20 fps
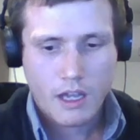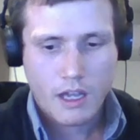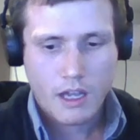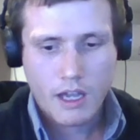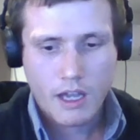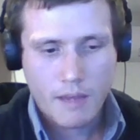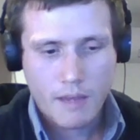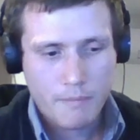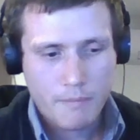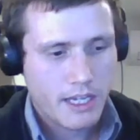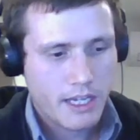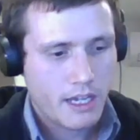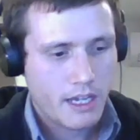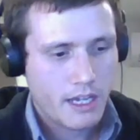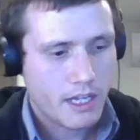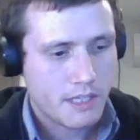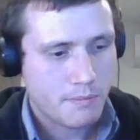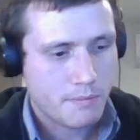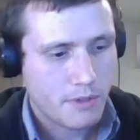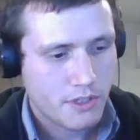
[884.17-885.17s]

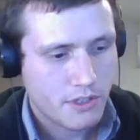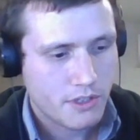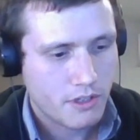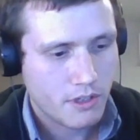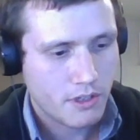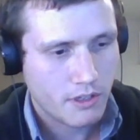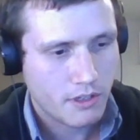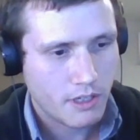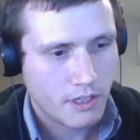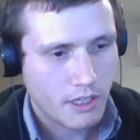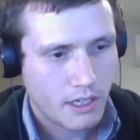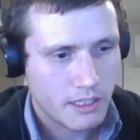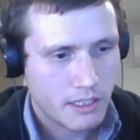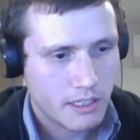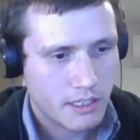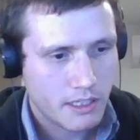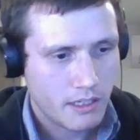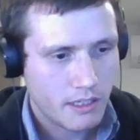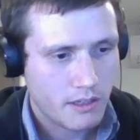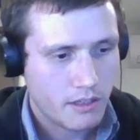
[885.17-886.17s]
I suppose the
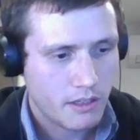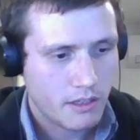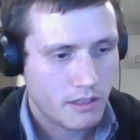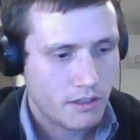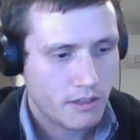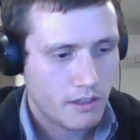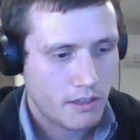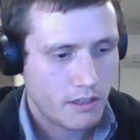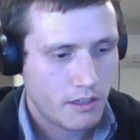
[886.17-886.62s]
idea that